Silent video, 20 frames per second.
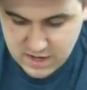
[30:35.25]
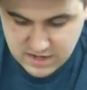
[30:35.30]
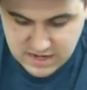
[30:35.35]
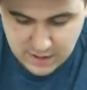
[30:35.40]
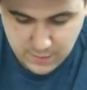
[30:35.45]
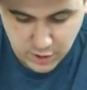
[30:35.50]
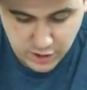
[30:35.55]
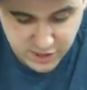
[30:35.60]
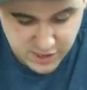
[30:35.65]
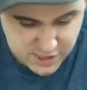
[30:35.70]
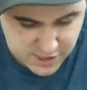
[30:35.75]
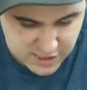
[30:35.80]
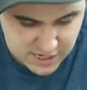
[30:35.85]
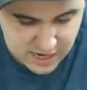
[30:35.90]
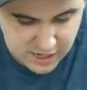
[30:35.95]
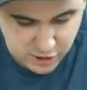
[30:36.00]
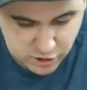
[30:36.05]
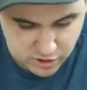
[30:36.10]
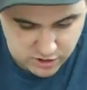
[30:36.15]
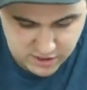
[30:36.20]
Demolition's
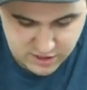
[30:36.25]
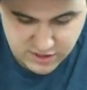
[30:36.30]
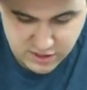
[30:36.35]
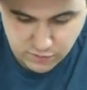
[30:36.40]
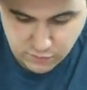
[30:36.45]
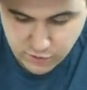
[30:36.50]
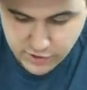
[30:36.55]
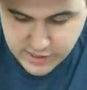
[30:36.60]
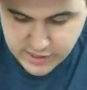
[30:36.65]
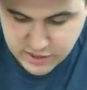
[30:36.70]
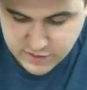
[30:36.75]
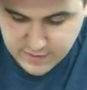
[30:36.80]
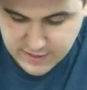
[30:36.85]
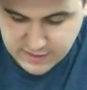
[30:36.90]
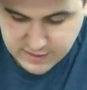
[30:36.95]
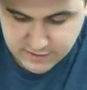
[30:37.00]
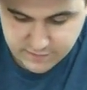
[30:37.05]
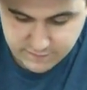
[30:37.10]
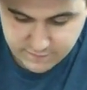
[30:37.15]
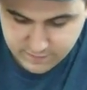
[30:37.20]
Doctrine is still pretty
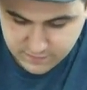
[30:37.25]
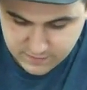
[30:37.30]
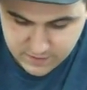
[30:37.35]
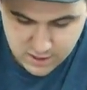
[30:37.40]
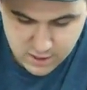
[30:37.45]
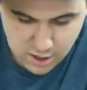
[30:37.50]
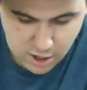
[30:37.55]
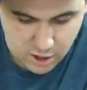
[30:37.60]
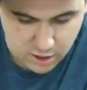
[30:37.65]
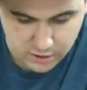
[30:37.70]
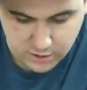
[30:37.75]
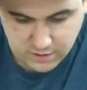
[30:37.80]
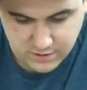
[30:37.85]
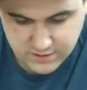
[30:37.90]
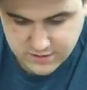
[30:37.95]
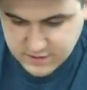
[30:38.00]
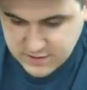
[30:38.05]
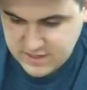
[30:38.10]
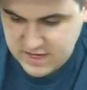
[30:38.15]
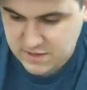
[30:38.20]
expensive.
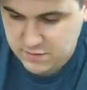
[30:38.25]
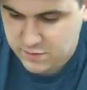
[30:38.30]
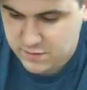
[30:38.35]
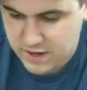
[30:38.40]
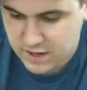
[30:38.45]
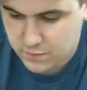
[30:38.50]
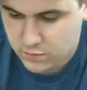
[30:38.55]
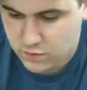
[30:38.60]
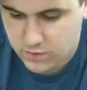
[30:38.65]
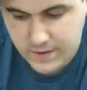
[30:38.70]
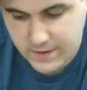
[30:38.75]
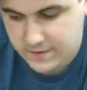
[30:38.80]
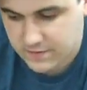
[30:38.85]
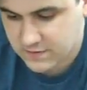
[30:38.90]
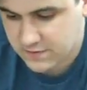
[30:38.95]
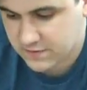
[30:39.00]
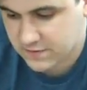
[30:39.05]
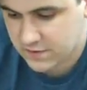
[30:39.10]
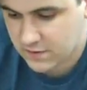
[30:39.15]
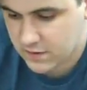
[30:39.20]
Harker's the same amount of
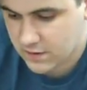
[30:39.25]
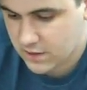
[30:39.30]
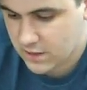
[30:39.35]
points.